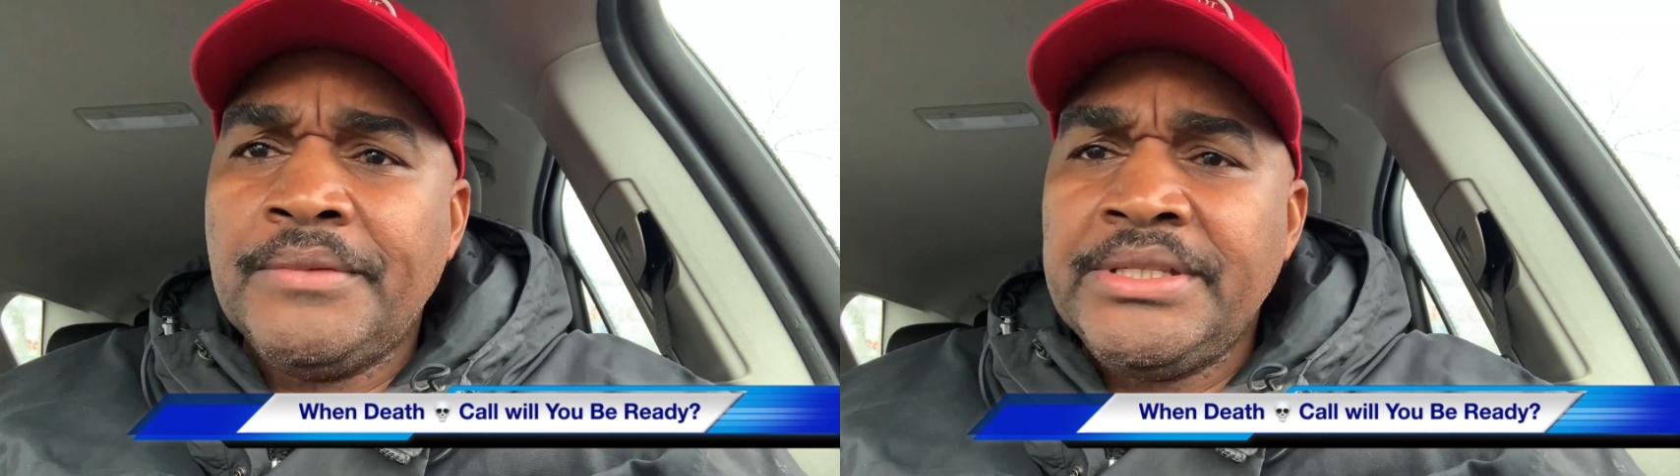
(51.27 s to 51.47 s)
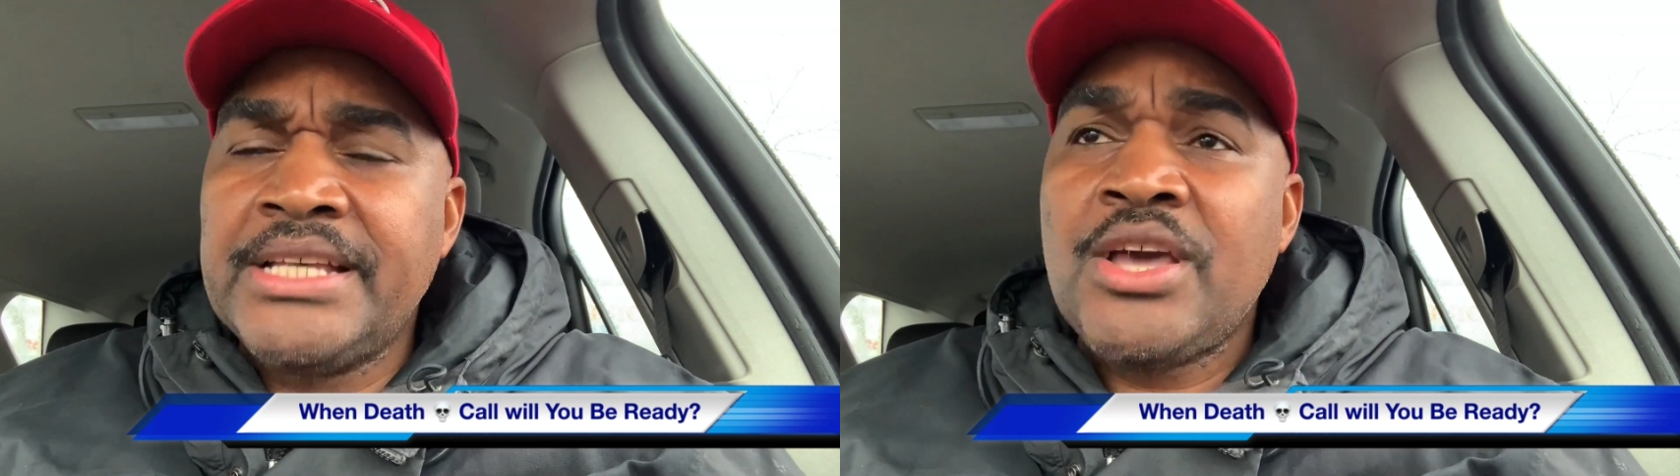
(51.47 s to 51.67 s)

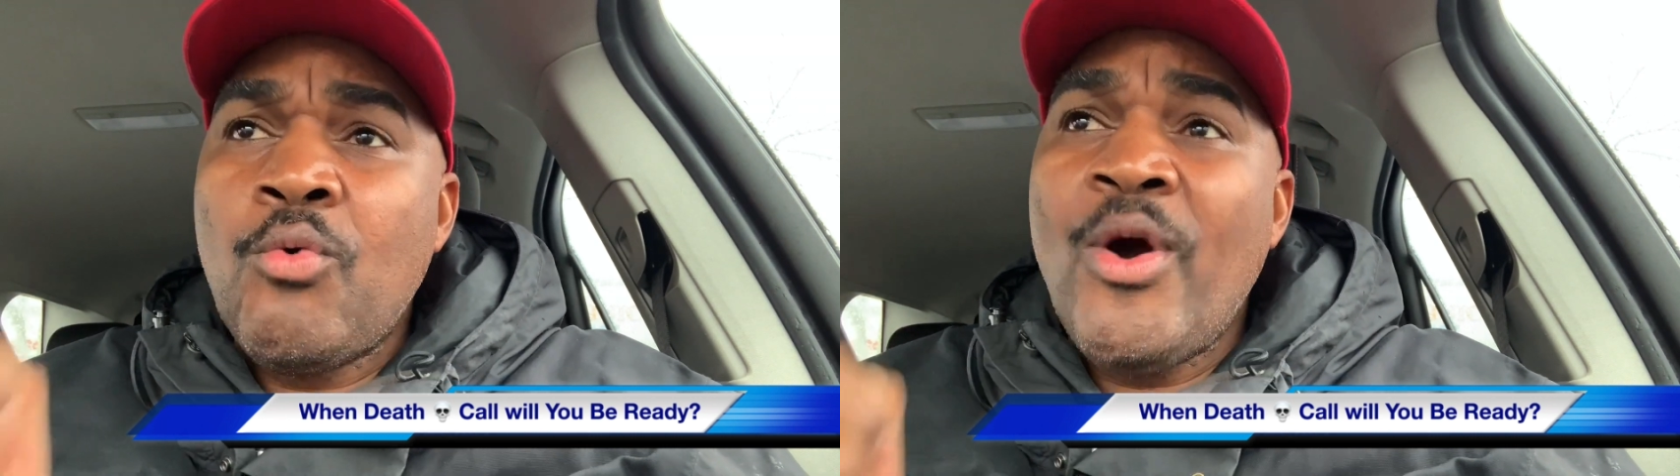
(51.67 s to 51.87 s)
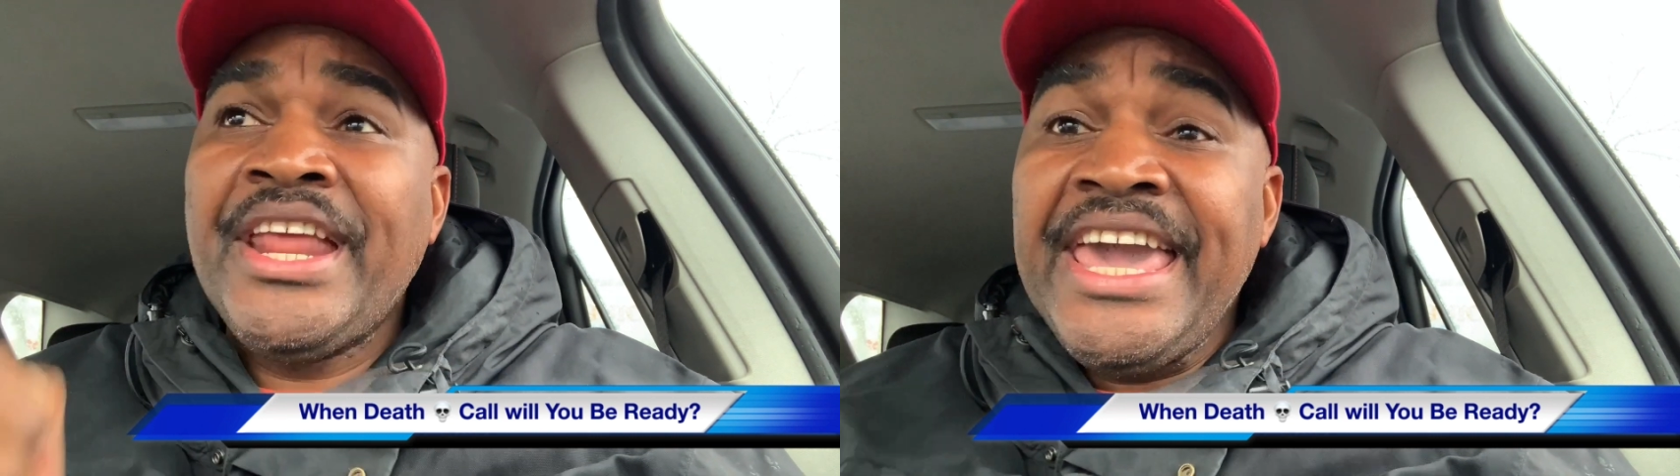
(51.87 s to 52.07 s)
Yes,
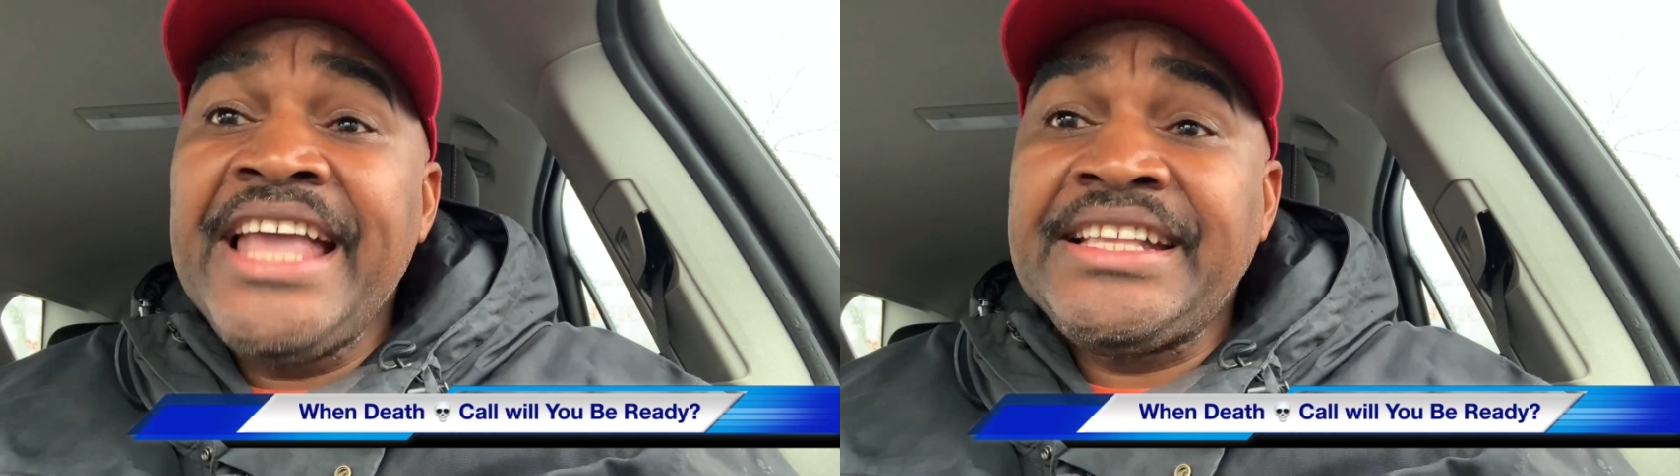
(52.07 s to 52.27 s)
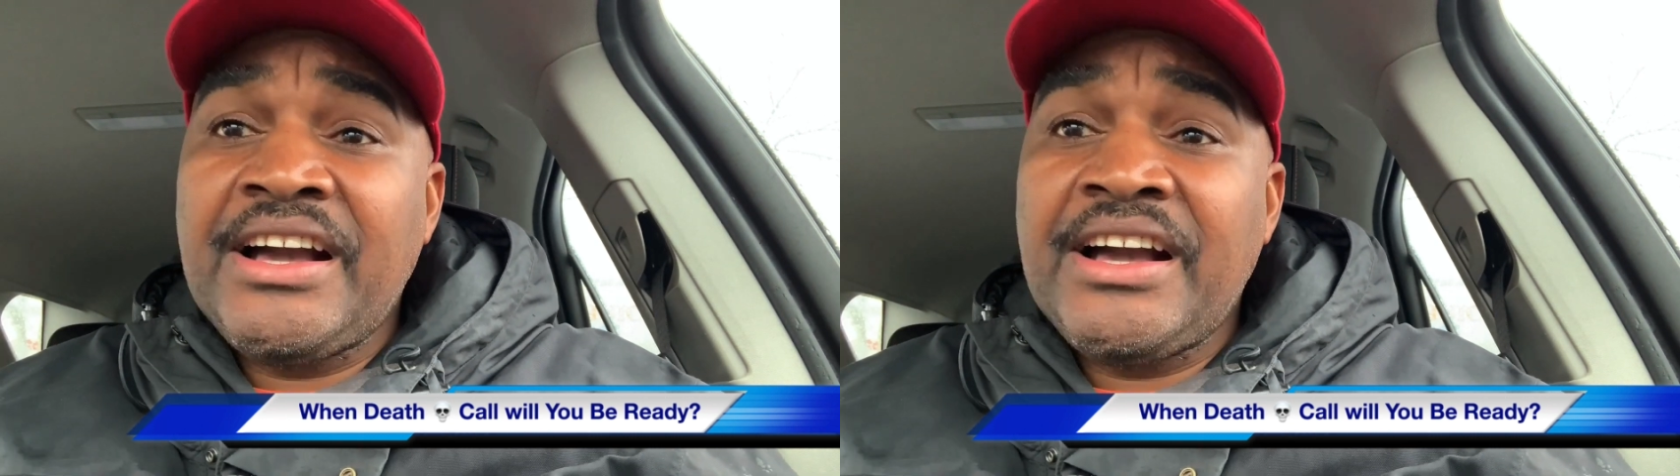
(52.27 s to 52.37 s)
when it